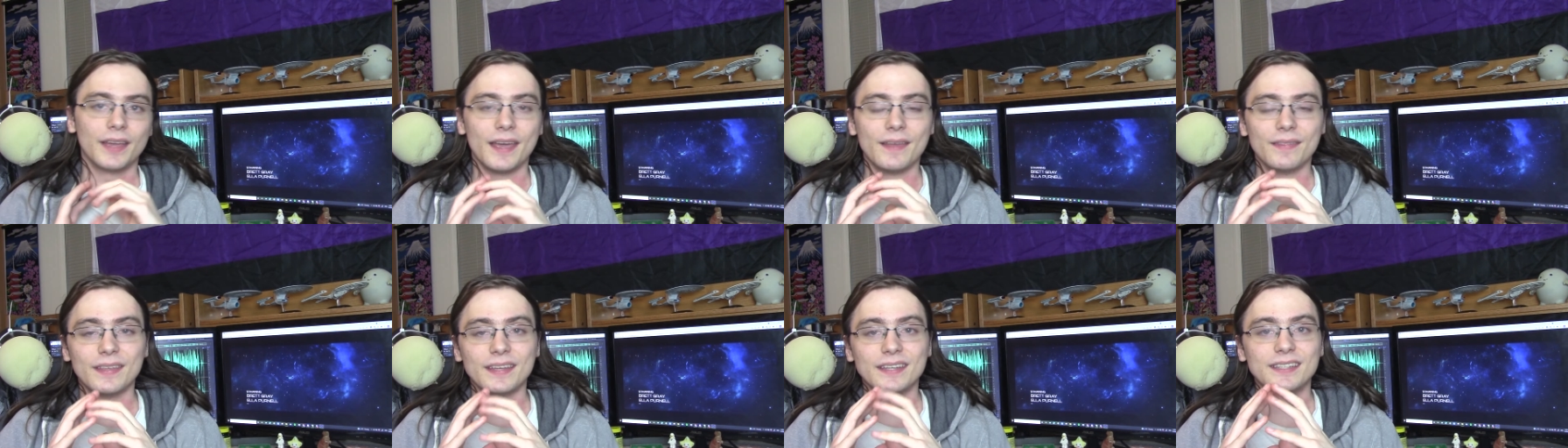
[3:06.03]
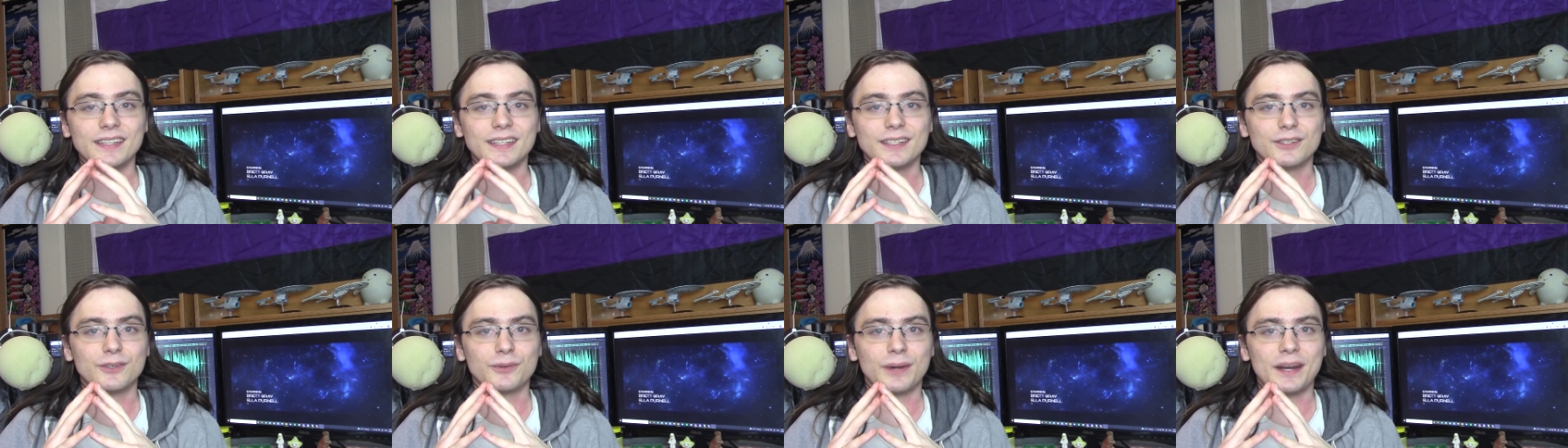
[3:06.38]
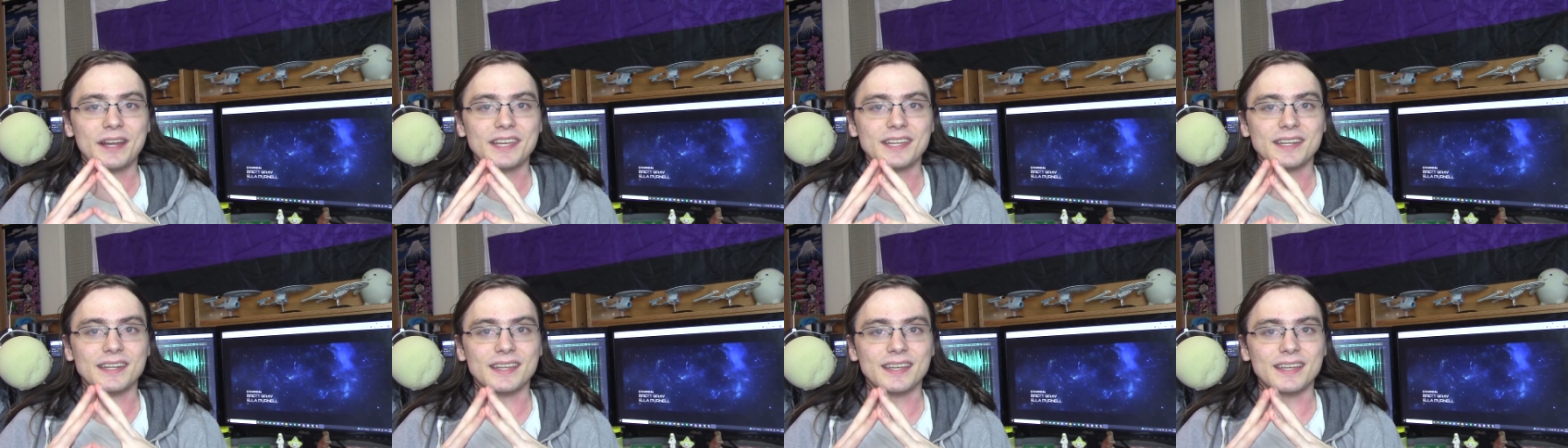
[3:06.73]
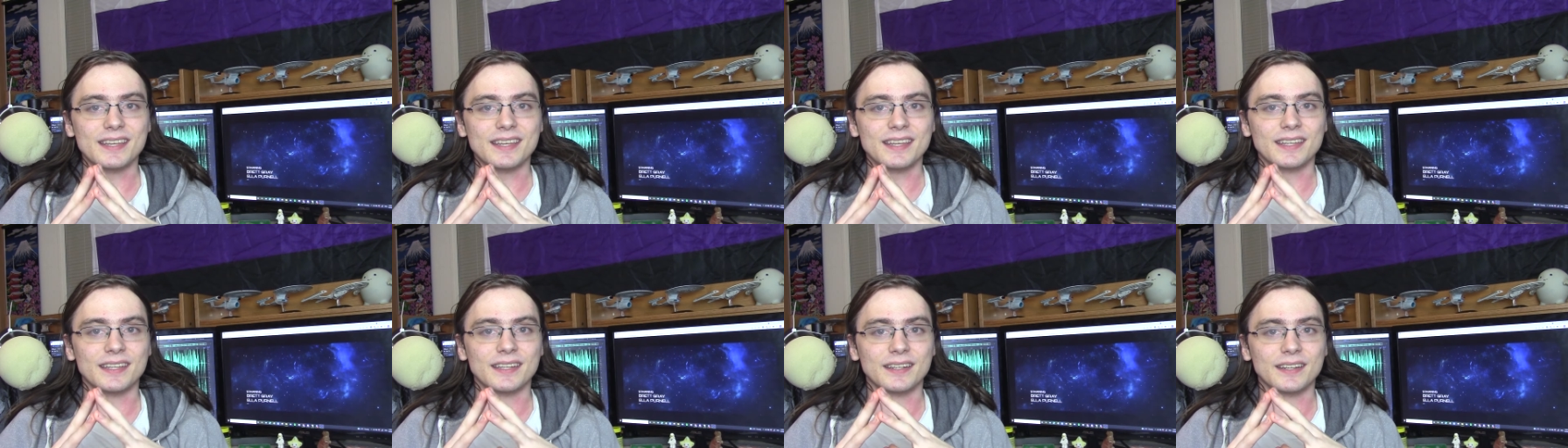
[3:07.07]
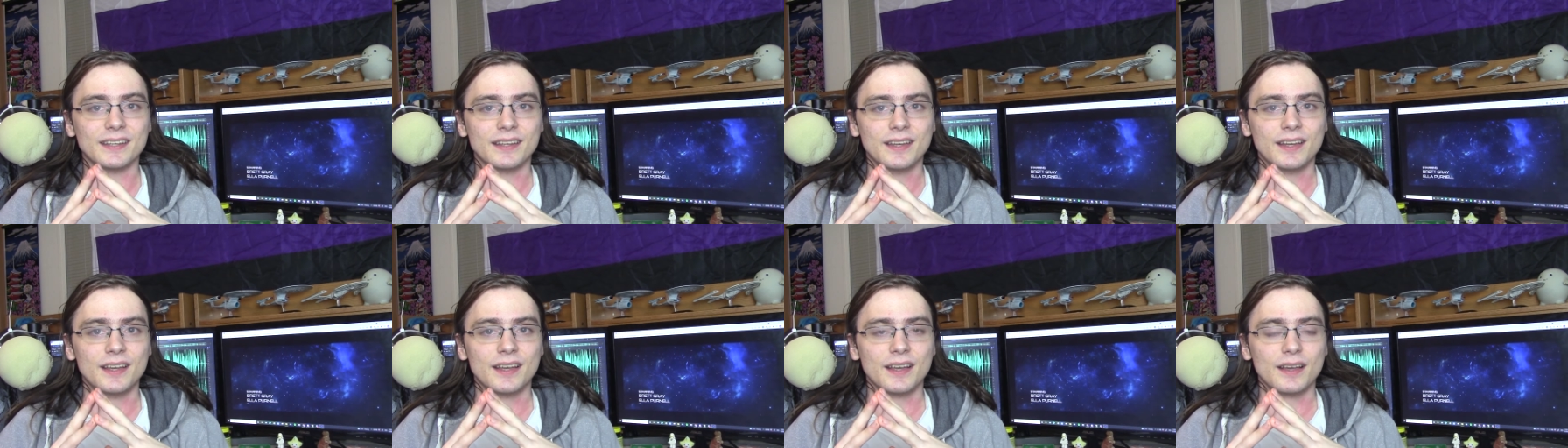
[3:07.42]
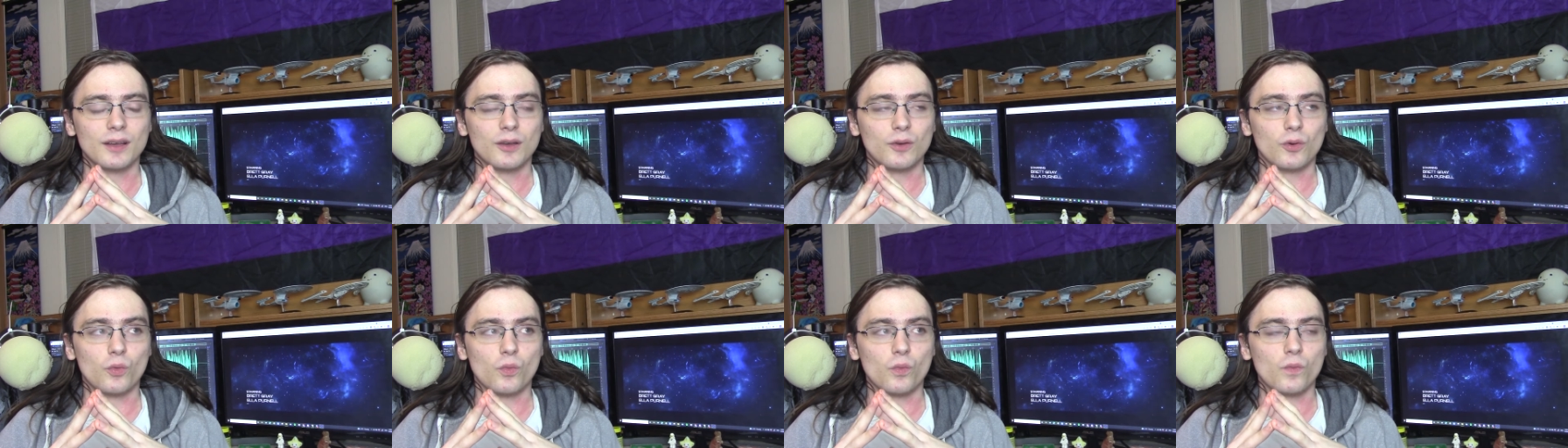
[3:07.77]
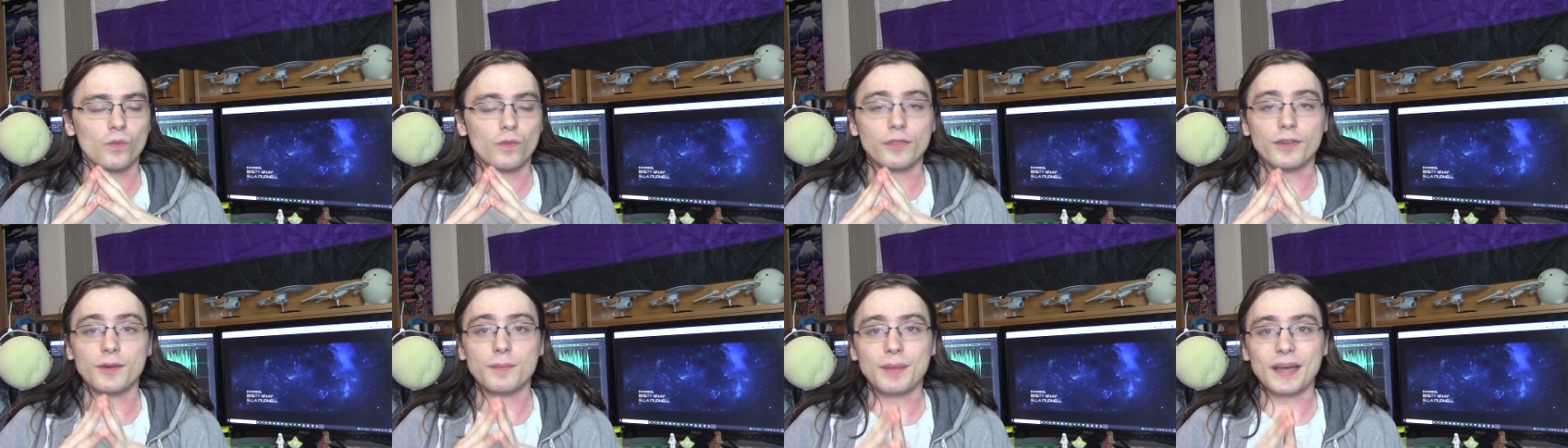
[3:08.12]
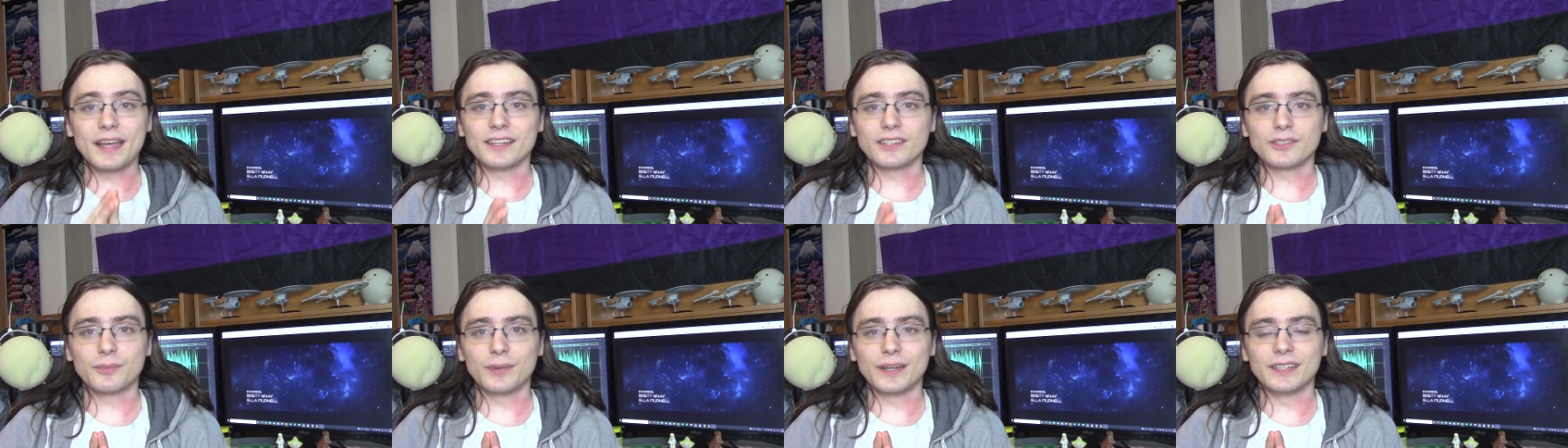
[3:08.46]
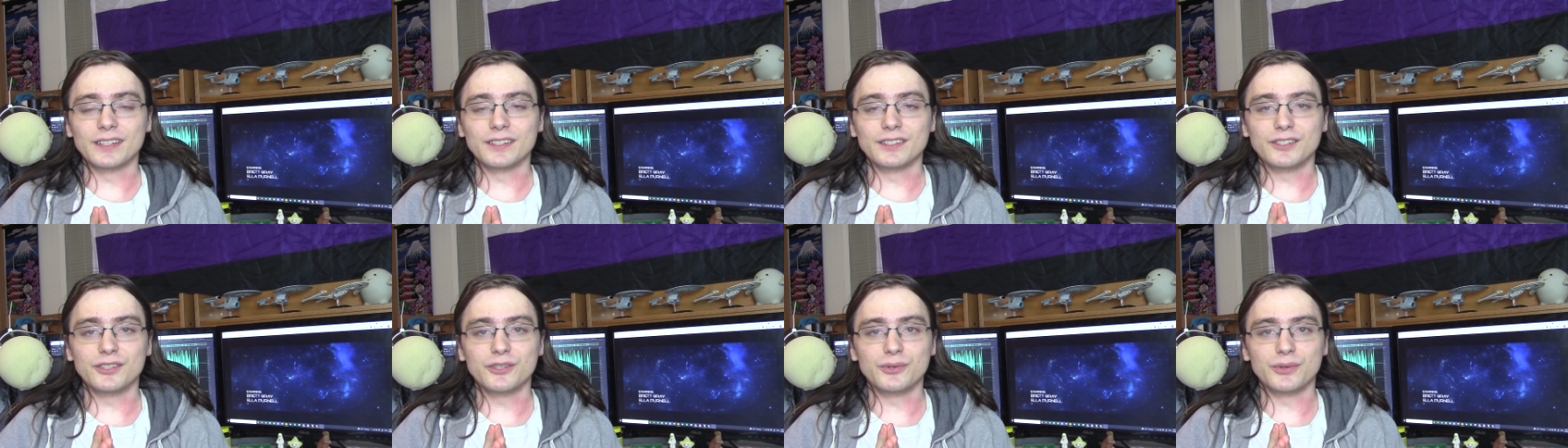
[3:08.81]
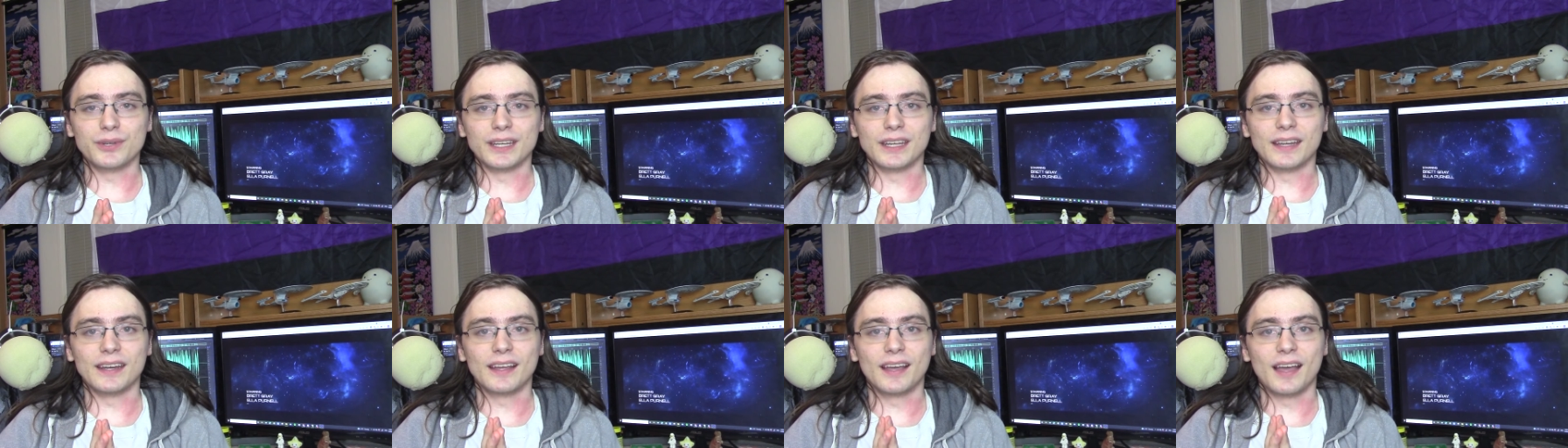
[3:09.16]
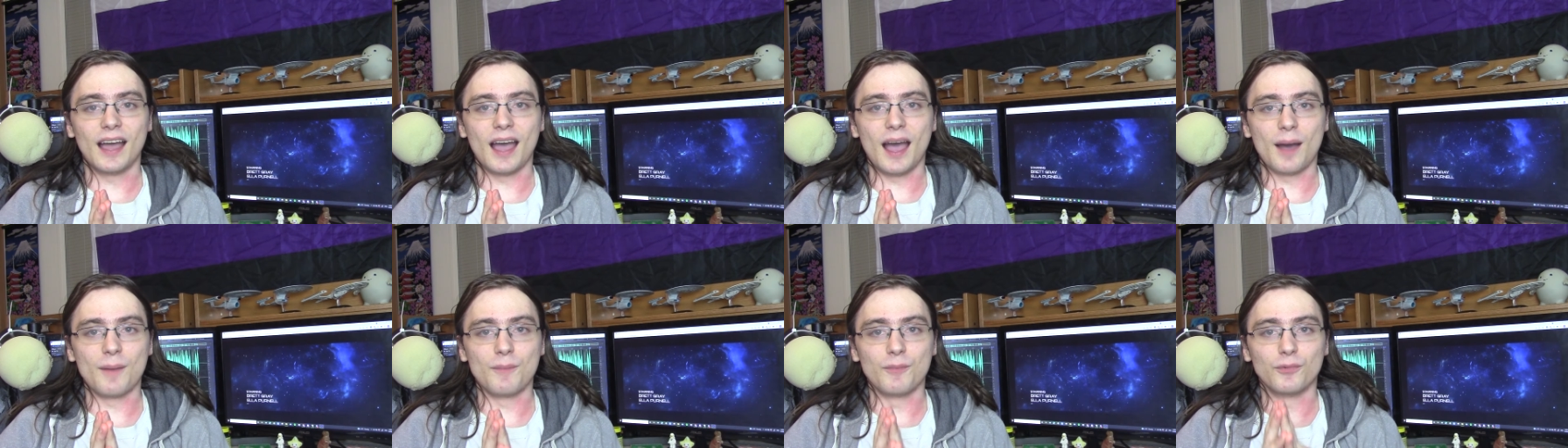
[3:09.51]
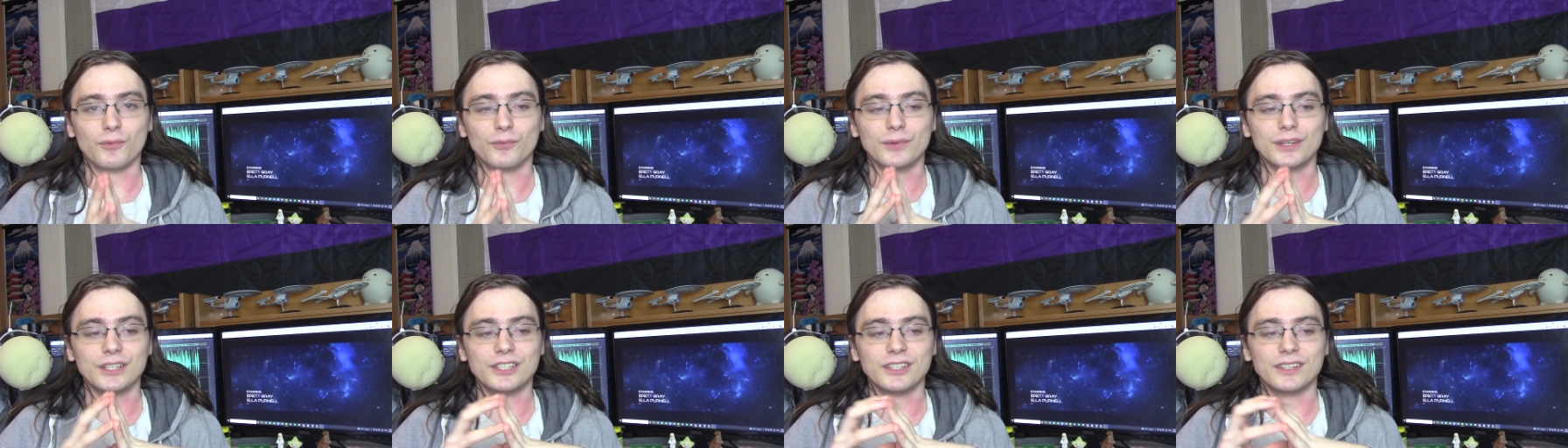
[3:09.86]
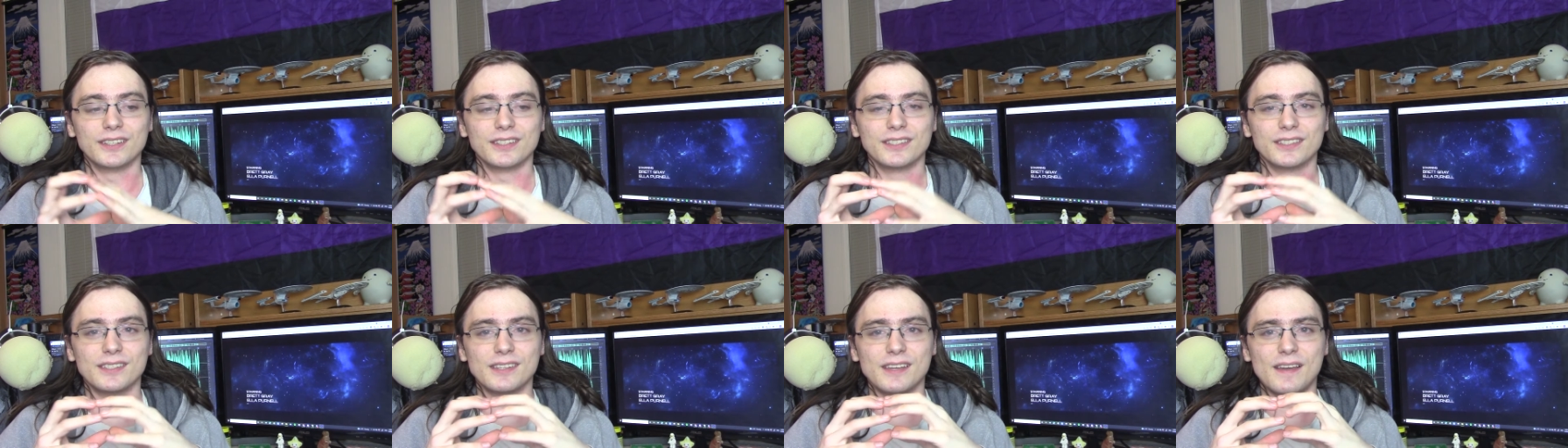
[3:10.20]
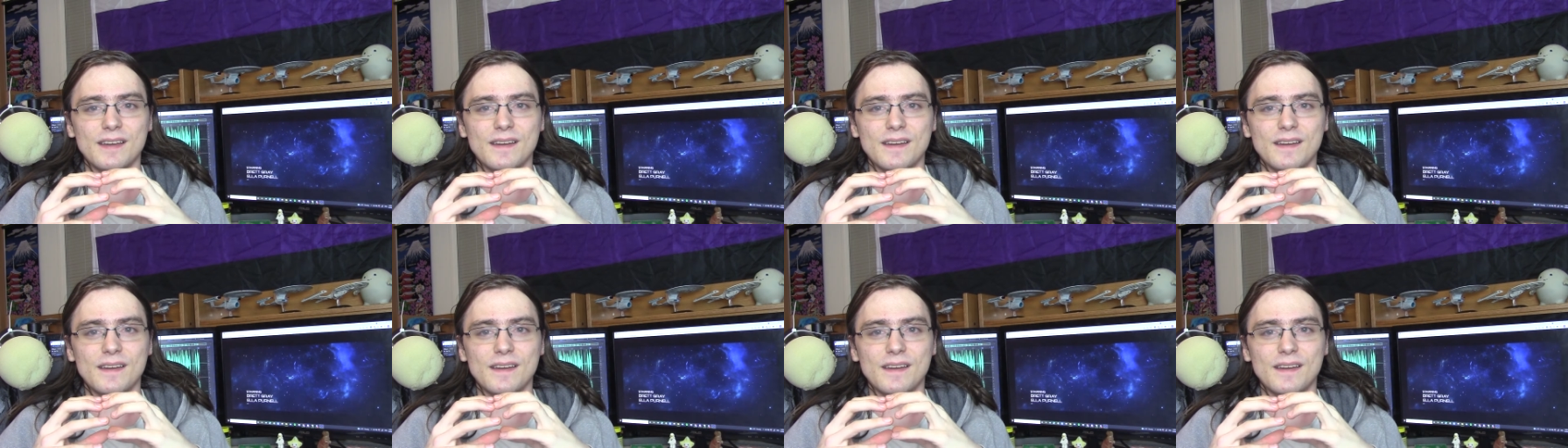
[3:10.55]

And they did great in the best way to do it, which is